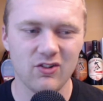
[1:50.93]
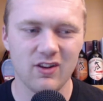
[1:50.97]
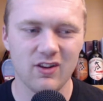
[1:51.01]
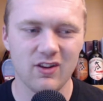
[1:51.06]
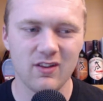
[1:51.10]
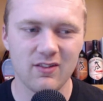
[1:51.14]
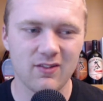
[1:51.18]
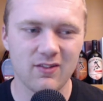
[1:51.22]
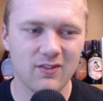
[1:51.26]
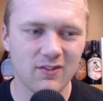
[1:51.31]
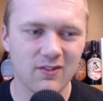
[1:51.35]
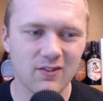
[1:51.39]

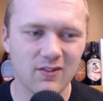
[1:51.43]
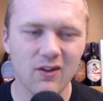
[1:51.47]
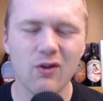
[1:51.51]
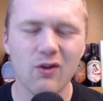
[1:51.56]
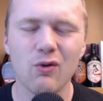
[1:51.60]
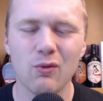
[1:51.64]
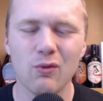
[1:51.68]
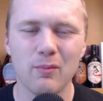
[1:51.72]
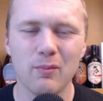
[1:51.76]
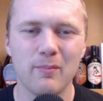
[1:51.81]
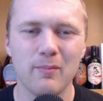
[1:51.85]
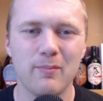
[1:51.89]
It's
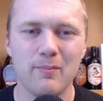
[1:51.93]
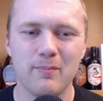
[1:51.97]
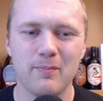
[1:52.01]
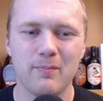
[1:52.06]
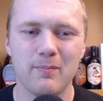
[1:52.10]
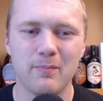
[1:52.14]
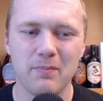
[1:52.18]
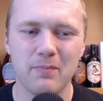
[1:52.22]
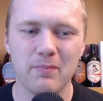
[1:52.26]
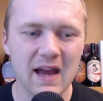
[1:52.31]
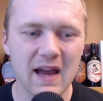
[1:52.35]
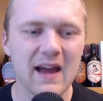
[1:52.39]
so
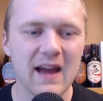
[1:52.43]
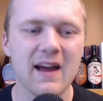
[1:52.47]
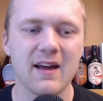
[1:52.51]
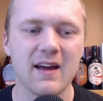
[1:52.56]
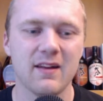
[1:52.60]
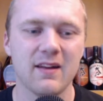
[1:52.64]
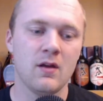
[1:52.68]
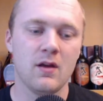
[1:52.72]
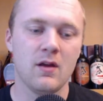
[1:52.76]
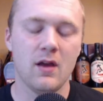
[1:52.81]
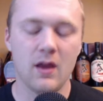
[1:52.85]
bad.